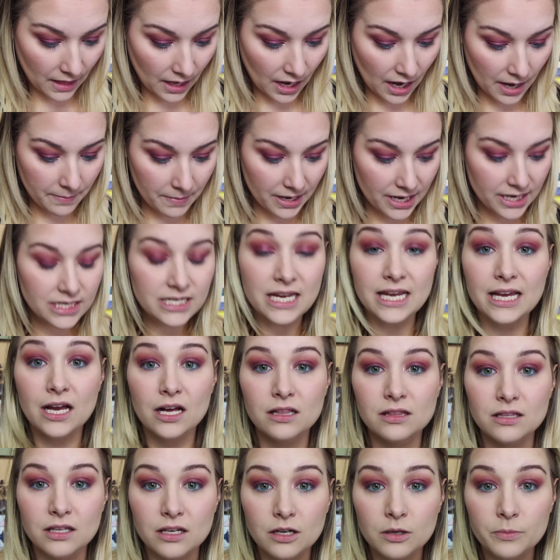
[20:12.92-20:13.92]
I might take
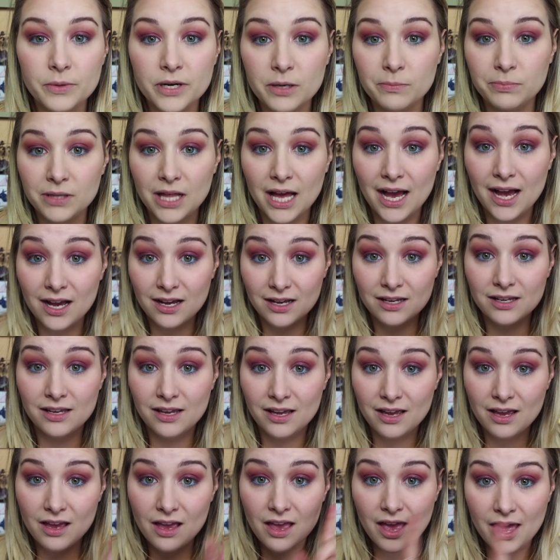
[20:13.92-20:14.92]
a little bit of black
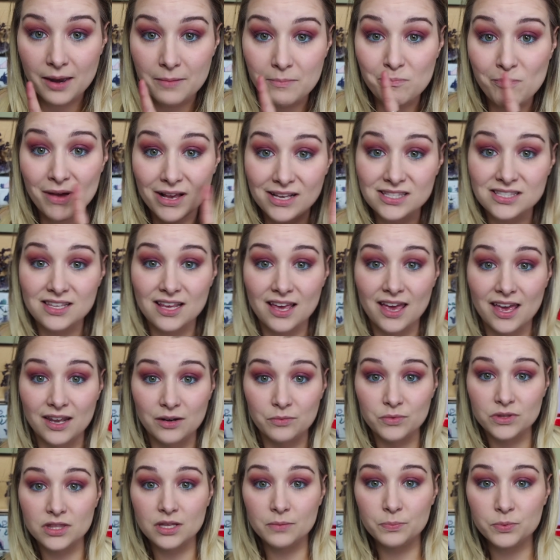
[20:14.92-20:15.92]
and mix it
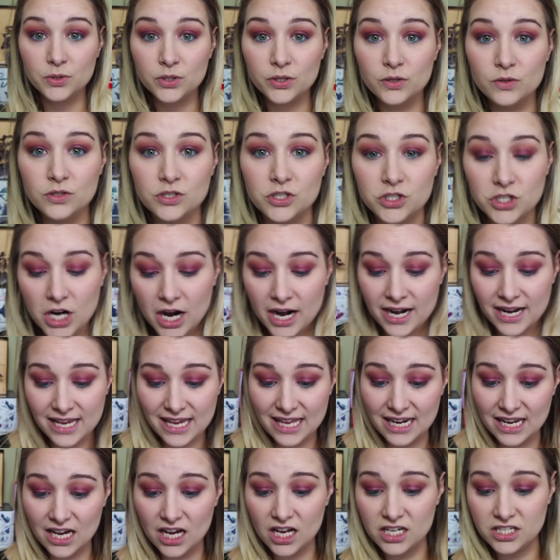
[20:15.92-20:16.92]
in with the blue to try to
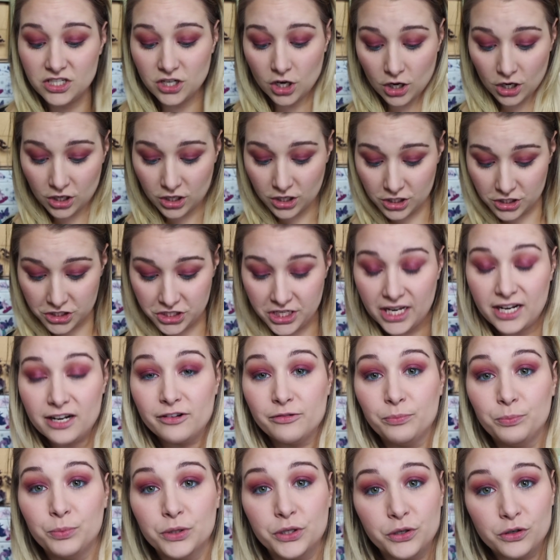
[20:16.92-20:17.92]
get it a darker shade
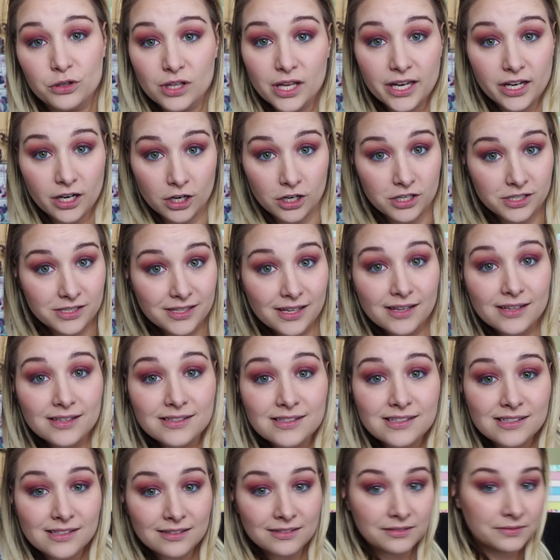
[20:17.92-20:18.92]
of blue like hers
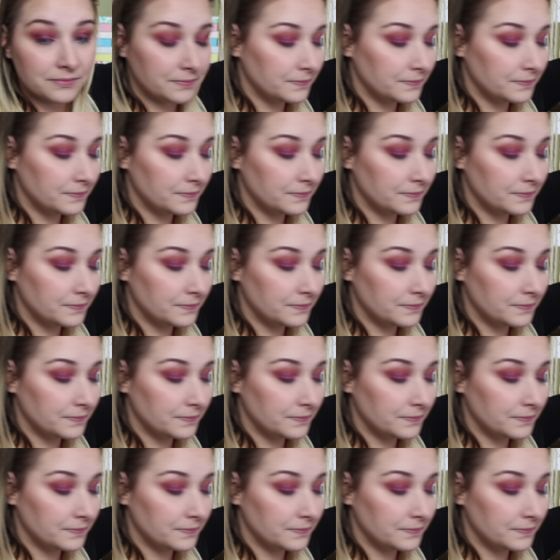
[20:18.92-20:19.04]
is.